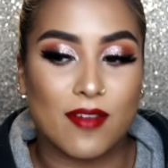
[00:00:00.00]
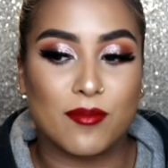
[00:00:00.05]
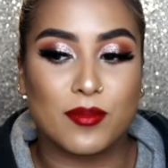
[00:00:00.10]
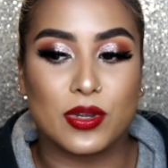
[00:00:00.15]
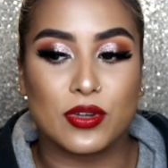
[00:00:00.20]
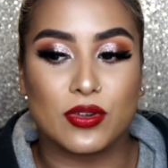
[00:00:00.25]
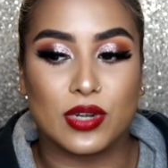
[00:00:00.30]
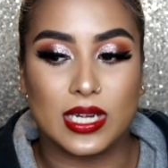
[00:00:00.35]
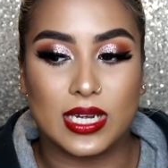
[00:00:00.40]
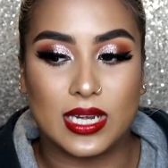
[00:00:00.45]
I've
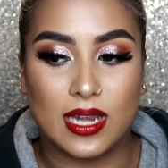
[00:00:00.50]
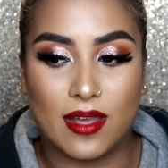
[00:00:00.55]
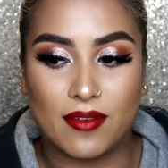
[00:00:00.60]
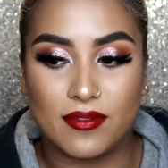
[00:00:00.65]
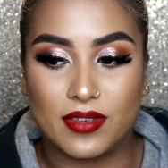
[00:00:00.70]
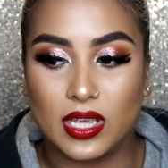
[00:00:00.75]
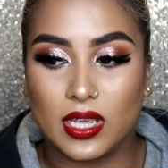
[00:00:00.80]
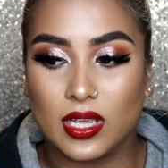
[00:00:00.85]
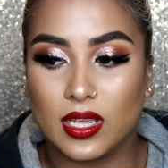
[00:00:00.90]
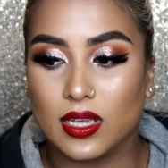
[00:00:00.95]
been really
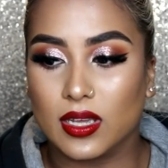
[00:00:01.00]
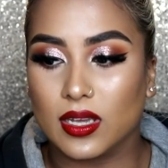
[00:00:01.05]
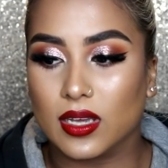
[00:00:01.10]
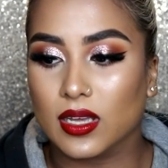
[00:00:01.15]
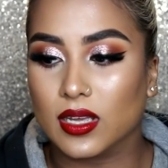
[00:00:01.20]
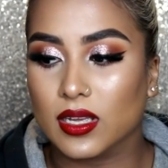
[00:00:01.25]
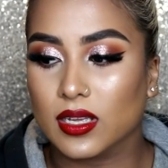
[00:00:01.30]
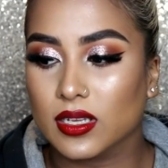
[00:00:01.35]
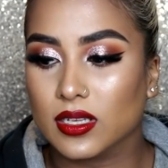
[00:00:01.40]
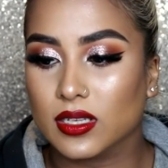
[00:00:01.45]
loving
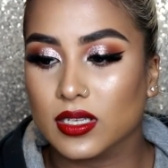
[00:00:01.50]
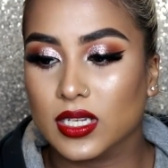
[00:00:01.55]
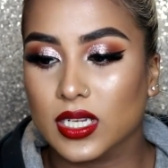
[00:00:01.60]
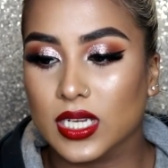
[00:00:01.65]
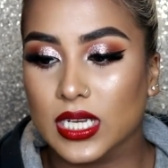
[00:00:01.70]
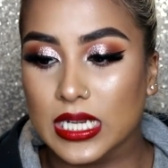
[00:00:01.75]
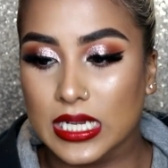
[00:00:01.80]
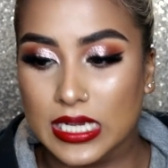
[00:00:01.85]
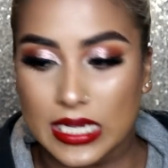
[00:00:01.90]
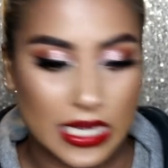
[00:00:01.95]

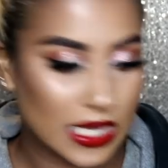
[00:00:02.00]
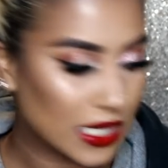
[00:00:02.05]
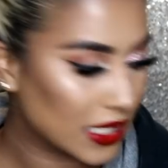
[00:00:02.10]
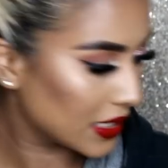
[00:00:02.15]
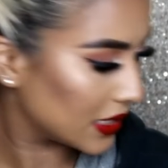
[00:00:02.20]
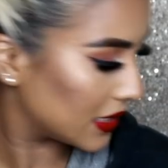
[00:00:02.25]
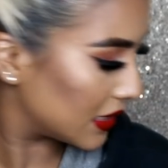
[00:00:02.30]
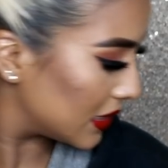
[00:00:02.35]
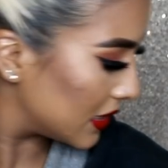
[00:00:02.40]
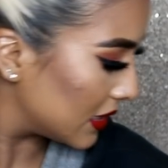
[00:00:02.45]

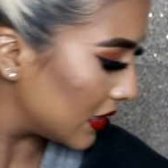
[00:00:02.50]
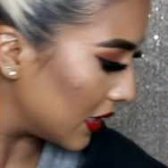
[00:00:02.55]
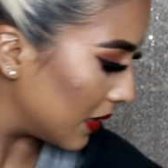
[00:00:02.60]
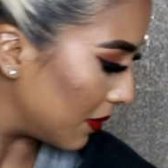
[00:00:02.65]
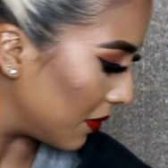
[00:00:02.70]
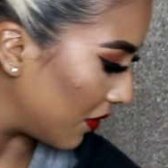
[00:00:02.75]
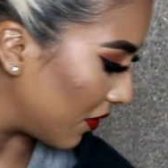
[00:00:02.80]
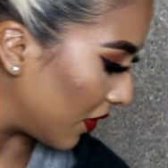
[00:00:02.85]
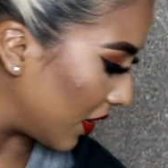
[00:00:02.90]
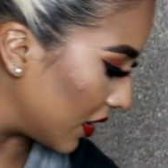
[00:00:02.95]
NYX.
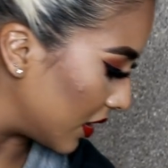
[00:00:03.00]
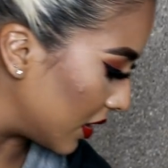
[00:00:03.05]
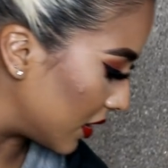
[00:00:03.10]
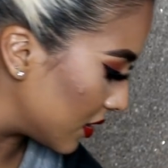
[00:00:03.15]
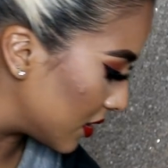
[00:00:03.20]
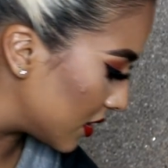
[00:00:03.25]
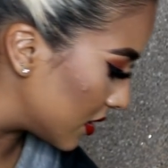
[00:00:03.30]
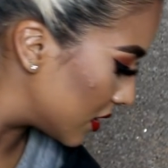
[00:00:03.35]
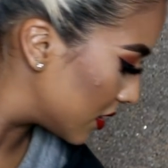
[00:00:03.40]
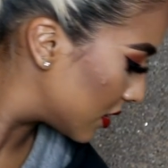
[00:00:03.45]
Let me find
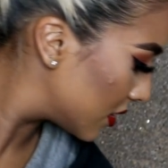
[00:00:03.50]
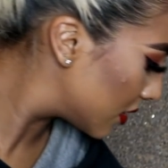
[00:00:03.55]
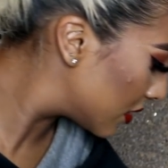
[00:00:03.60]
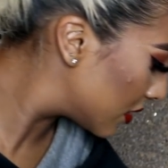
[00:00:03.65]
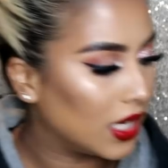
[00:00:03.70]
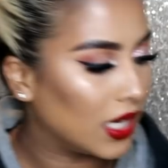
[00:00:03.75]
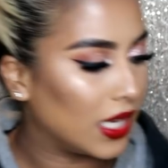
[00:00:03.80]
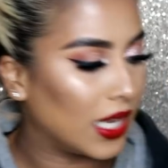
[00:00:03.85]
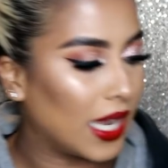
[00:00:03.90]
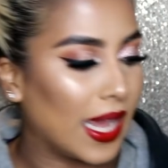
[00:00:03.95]
it.
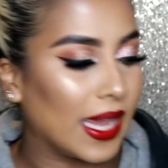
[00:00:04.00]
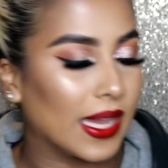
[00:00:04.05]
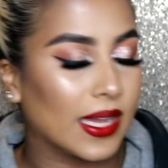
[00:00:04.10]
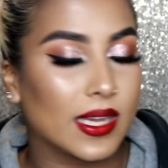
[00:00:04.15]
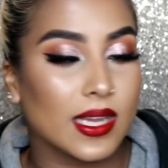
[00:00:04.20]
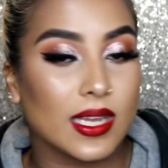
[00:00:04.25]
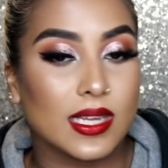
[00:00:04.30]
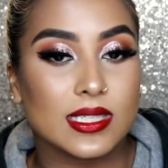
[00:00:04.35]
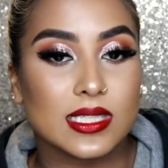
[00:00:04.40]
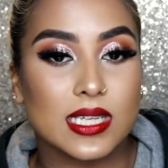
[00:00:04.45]

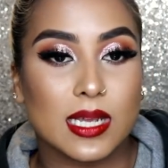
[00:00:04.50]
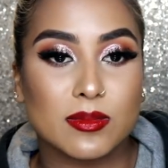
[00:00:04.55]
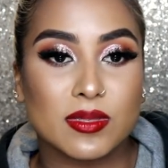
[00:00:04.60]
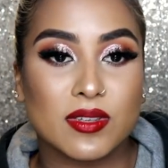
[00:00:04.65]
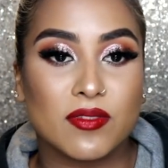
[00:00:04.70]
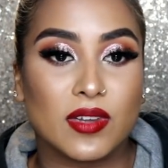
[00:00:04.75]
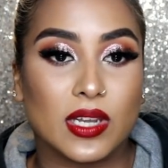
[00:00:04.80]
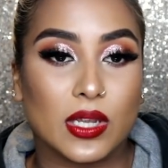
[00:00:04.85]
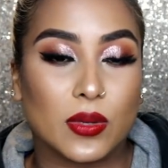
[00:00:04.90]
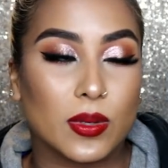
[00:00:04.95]
Like, in terms
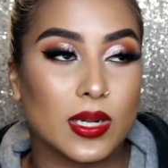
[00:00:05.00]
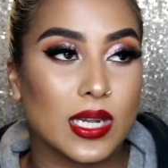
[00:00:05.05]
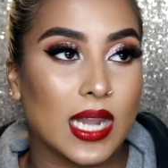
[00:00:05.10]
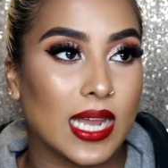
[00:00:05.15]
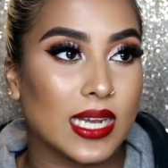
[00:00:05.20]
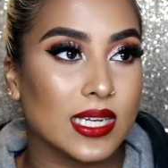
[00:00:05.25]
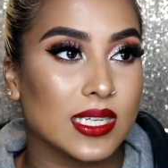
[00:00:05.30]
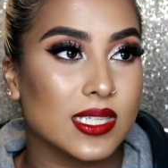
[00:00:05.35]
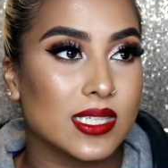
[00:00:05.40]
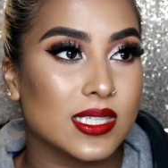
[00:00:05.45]
of liquid
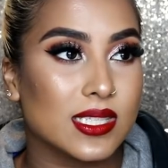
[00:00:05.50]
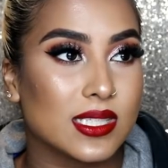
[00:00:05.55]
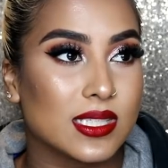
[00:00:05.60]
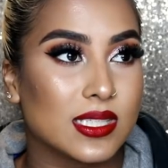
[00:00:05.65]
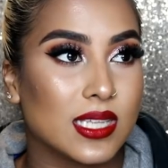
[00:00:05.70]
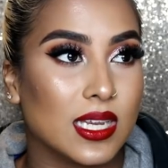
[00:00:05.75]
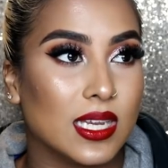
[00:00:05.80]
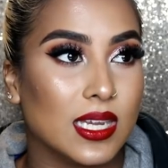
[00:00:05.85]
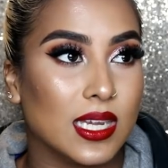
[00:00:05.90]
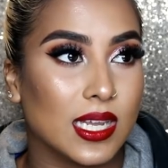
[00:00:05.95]
liners,
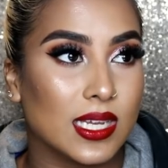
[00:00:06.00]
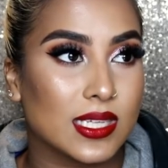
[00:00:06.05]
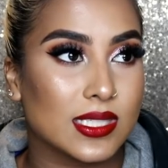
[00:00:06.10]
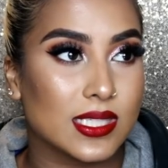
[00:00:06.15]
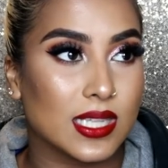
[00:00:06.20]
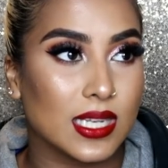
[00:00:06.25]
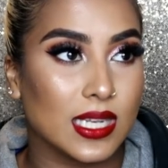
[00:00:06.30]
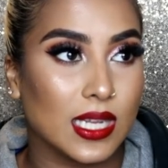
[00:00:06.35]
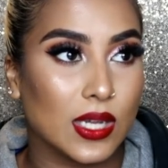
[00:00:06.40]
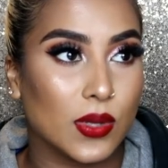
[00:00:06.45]
the
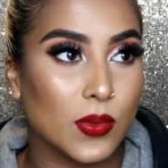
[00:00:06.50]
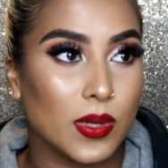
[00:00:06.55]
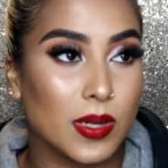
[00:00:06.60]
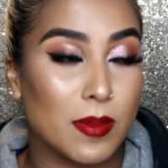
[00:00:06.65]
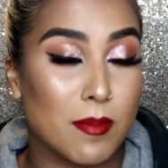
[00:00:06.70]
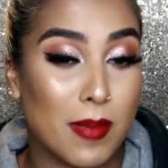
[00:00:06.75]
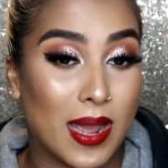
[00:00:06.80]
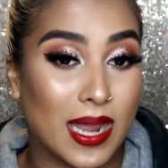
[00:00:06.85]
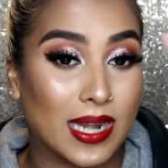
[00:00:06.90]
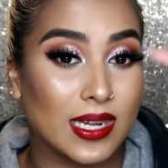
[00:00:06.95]
NYX
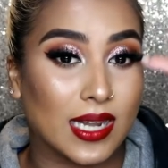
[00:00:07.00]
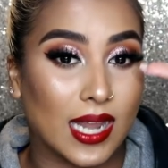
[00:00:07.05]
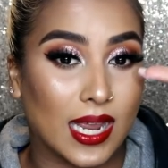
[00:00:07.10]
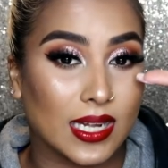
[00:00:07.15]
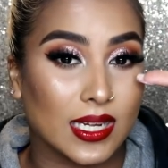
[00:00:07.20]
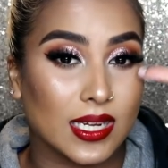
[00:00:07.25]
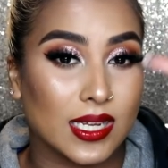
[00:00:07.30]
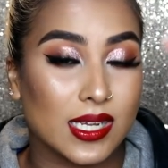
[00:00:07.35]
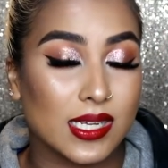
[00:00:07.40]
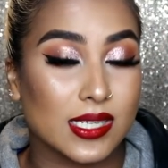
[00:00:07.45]
liquid matte
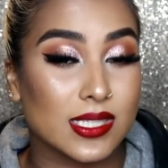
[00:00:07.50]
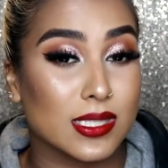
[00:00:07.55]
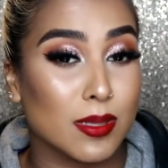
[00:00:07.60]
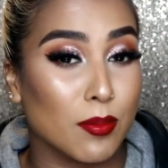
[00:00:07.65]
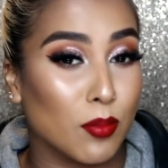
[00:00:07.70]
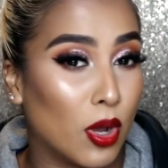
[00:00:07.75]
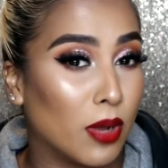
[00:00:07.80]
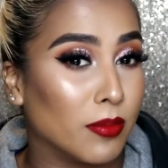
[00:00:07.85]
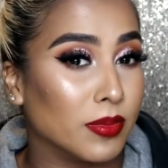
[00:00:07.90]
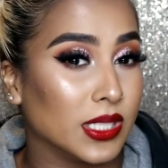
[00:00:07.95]
liner is the
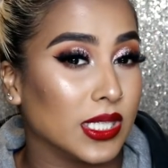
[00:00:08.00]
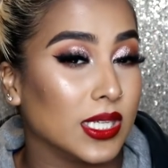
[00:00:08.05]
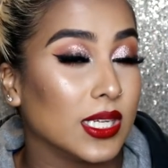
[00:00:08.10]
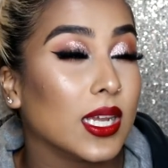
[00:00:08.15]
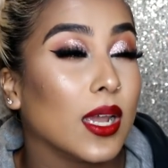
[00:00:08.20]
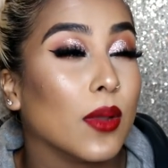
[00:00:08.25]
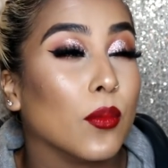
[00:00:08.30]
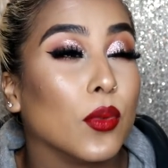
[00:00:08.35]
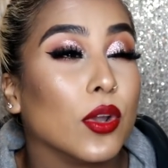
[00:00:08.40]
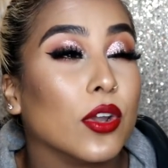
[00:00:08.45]
bomb
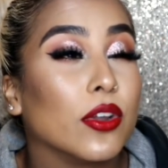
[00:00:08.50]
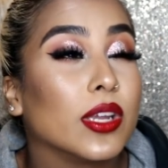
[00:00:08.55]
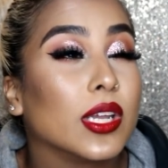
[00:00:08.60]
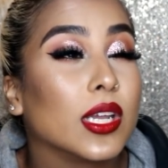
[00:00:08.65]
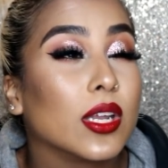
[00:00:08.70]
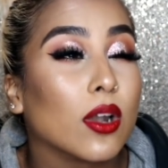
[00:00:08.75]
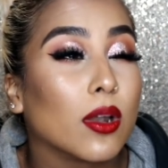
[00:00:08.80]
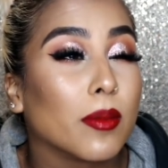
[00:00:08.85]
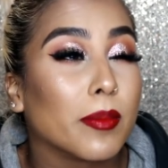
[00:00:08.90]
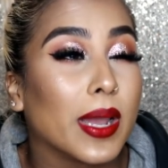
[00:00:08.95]
diggity. I'm wearing
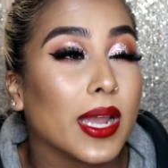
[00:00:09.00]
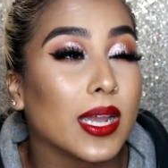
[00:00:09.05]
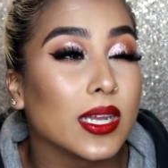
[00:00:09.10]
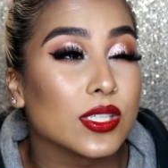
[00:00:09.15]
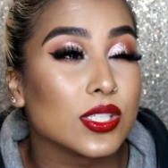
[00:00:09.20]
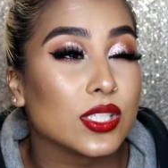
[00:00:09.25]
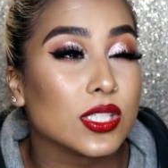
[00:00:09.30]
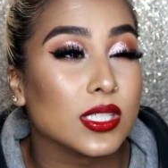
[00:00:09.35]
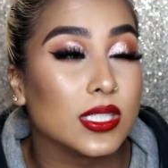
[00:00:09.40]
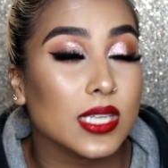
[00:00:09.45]
it on my
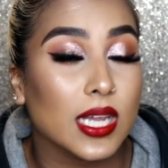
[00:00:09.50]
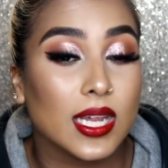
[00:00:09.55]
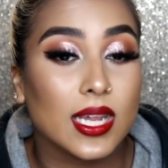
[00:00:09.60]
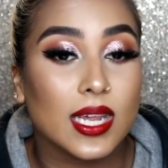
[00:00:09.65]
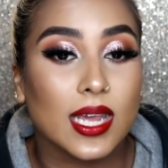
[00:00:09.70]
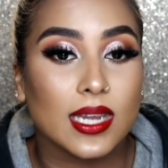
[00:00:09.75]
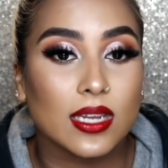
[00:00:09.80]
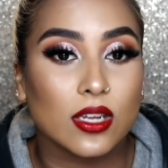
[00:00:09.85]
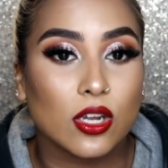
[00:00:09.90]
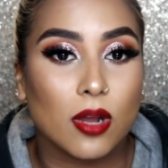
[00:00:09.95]
eyes
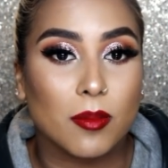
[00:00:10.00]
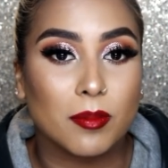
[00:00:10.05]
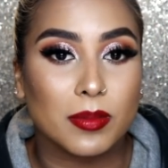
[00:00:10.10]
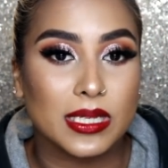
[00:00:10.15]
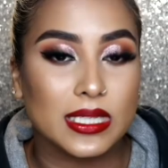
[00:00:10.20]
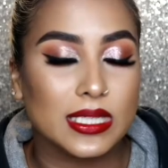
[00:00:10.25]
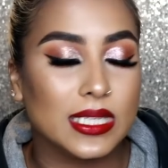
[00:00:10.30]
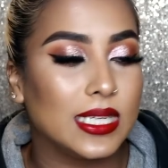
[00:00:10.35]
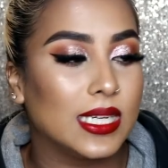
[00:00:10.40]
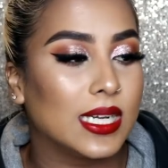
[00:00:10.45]
today and it
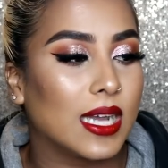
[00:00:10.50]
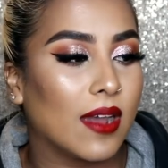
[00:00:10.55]
completely